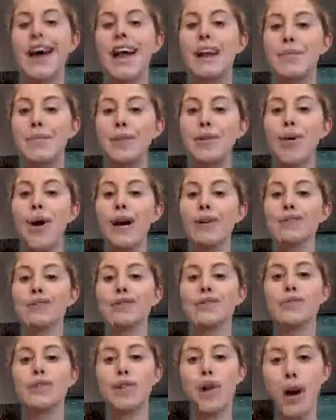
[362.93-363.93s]
and it requires
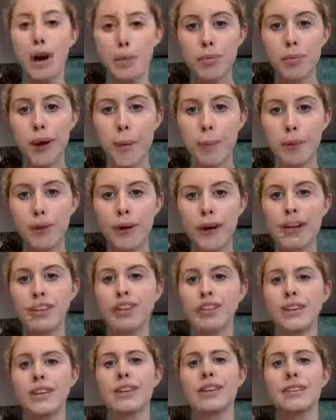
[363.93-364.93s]
a lot of
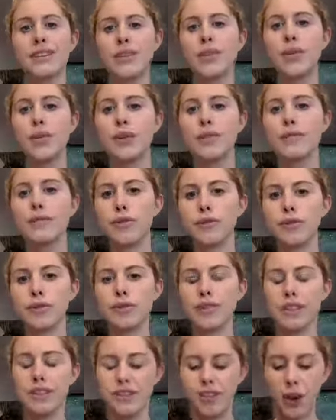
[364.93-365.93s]
preparation so that fruit
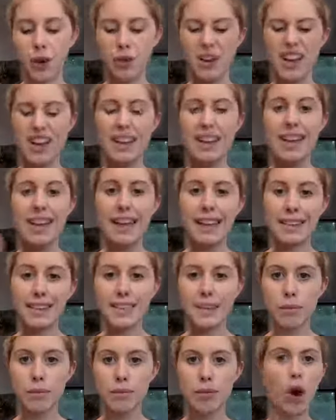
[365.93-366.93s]
trees don't hit
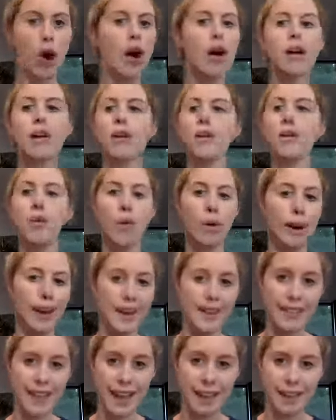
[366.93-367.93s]
some rock or
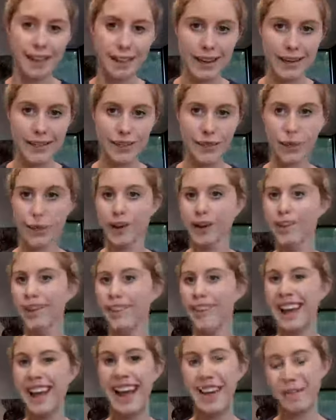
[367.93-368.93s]
hit that clay
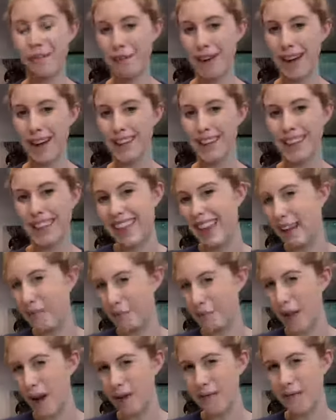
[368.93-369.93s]
soil and find that they
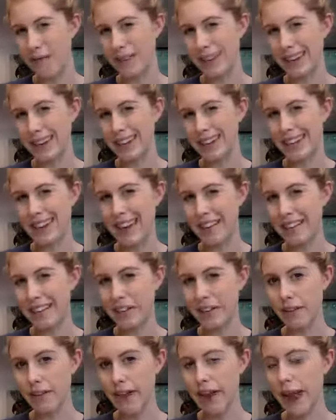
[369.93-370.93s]
have wet feet and get a
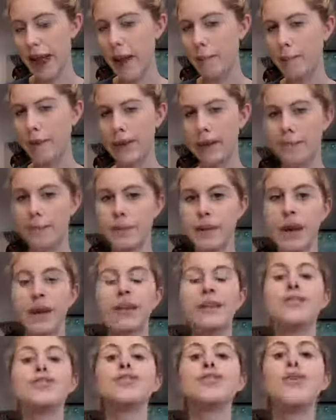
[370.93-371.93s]
little unhappy.
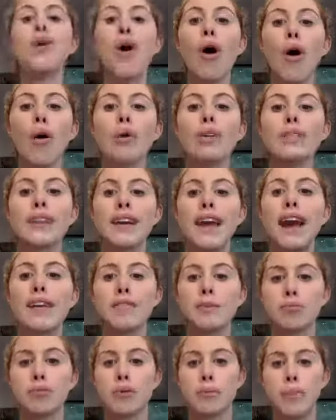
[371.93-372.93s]
So you're always going to
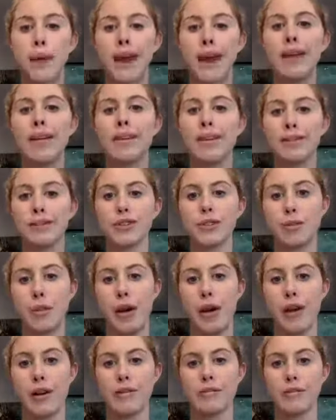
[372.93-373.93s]
have to prepare your
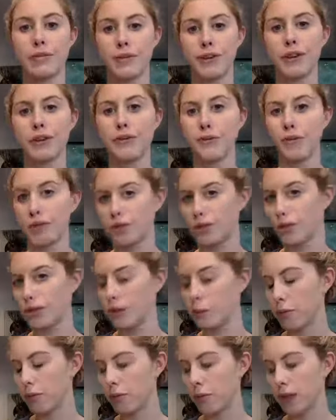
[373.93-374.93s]
spot for your fruit
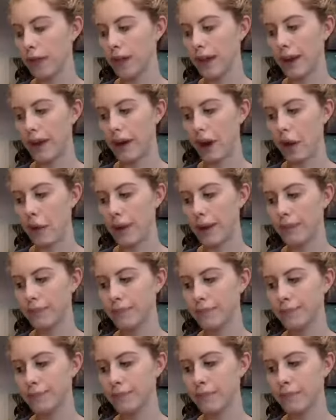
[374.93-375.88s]
trees before you get going.